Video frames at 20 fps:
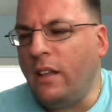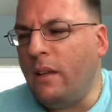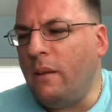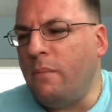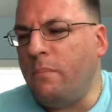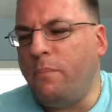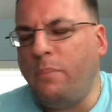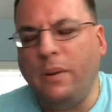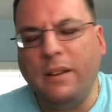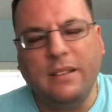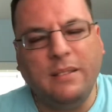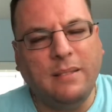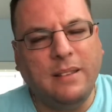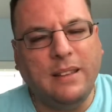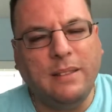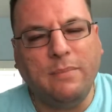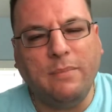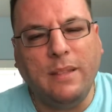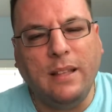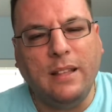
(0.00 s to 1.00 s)
but
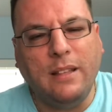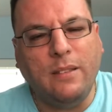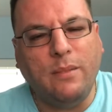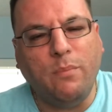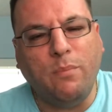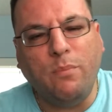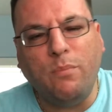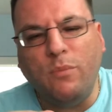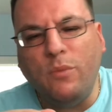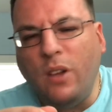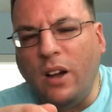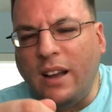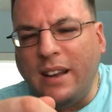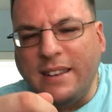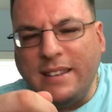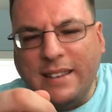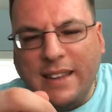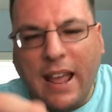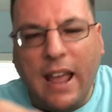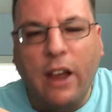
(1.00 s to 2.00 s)

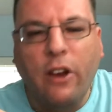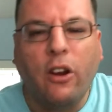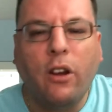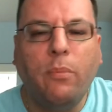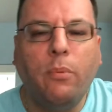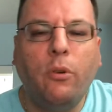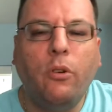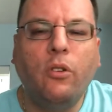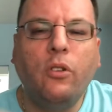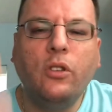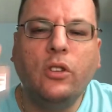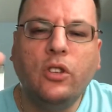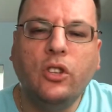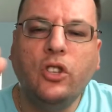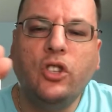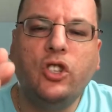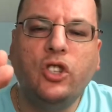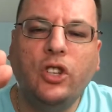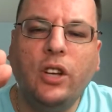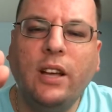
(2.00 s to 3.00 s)
not terrible,
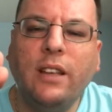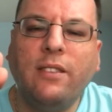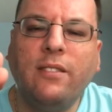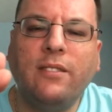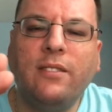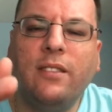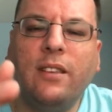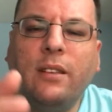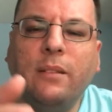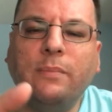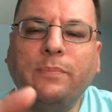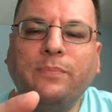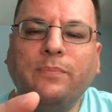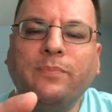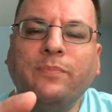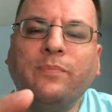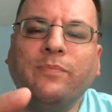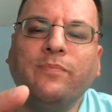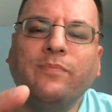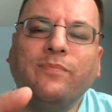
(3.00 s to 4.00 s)
just
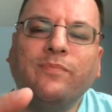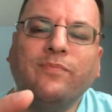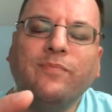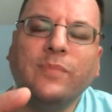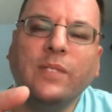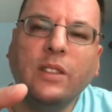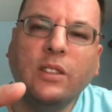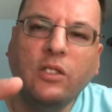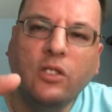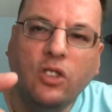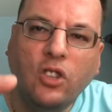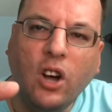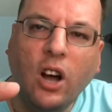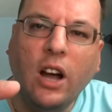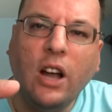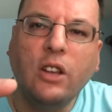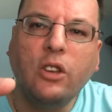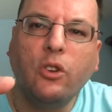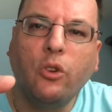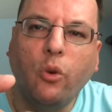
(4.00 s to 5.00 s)

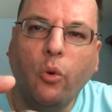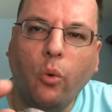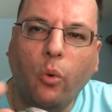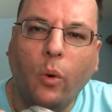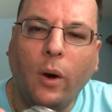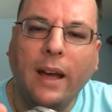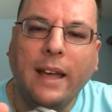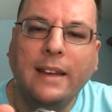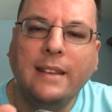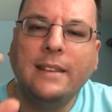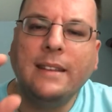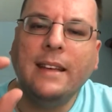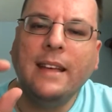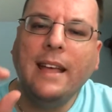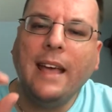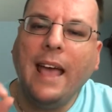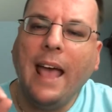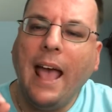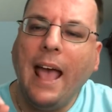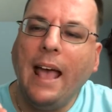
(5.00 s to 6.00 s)
not quite
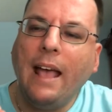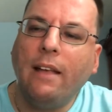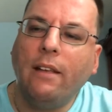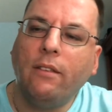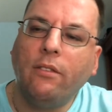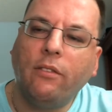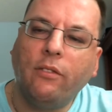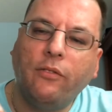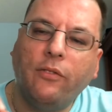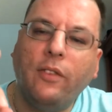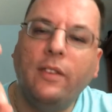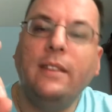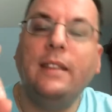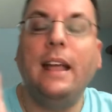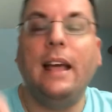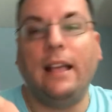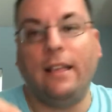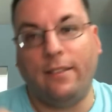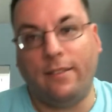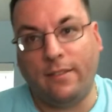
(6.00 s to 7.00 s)
as
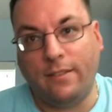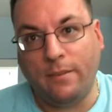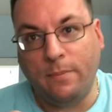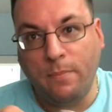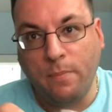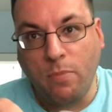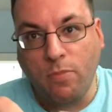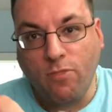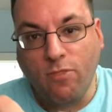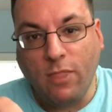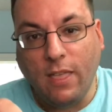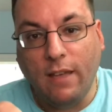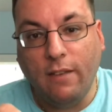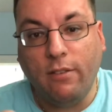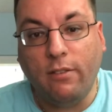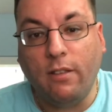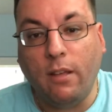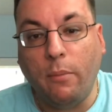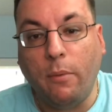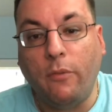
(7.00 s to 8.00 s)
finesse as
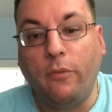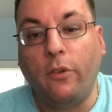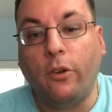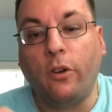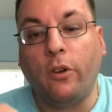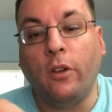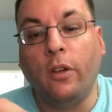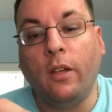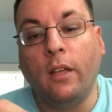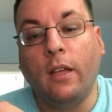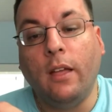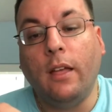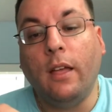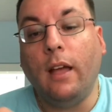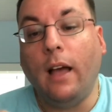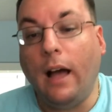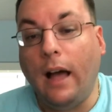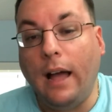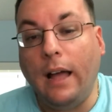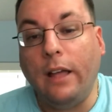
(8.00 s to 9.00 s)
some of your
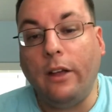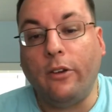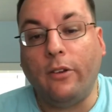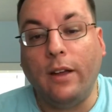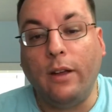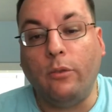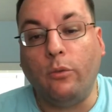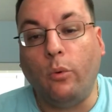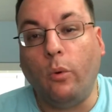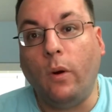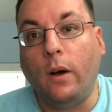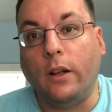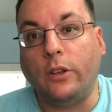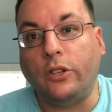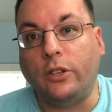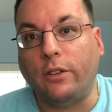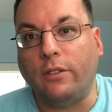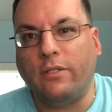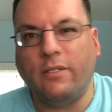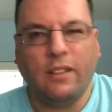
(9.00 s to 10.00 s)
higher end
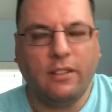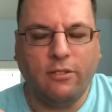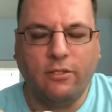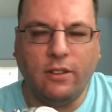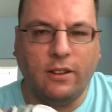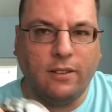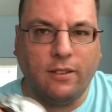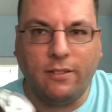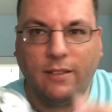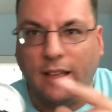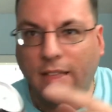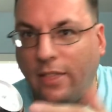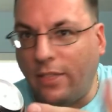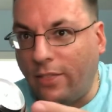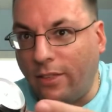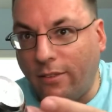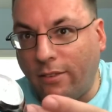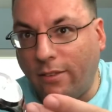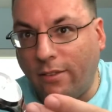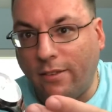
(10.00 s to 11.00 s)
watches. That's not to say that
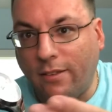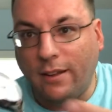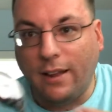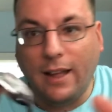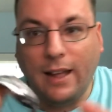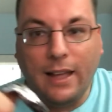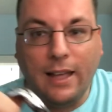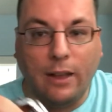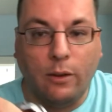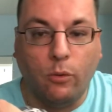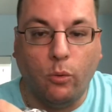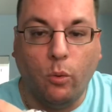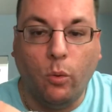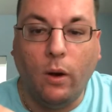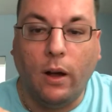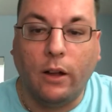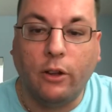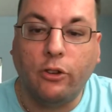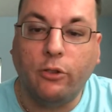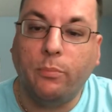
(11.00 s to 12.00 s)
this isn't a high-end
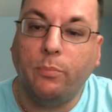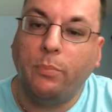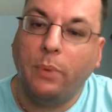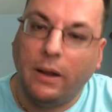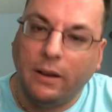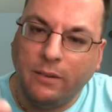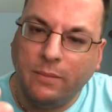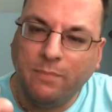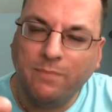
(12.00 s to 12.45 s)
watch, but